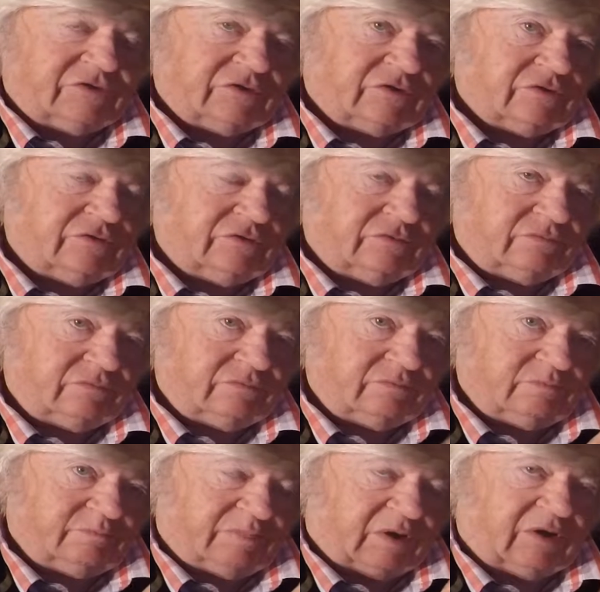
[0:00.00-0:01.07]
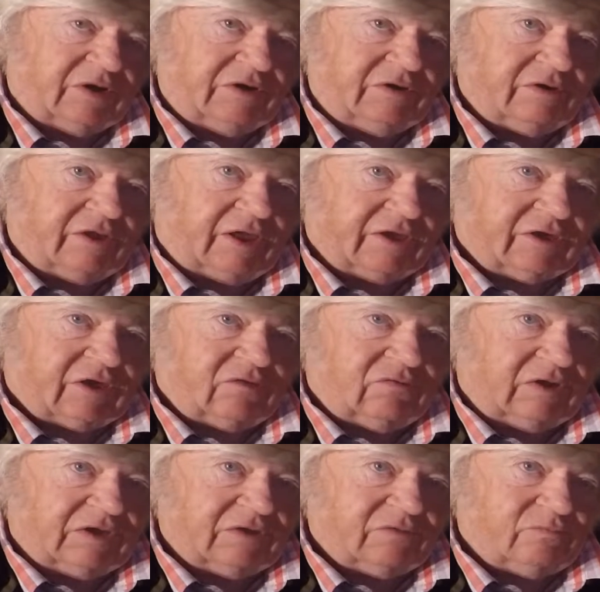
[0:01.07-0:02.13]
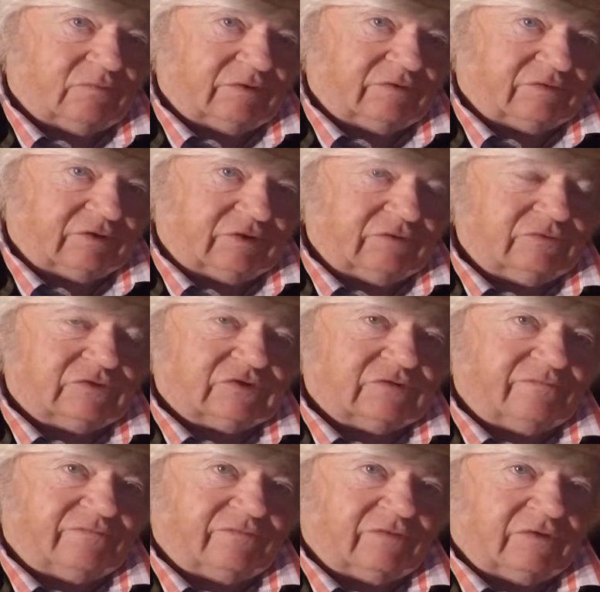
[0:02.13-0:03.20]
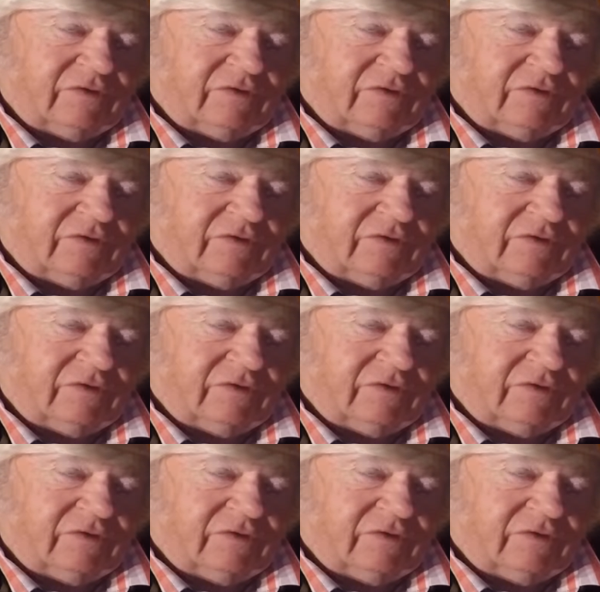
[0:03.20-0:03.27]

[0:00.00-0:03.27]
to combine Echolink with the use of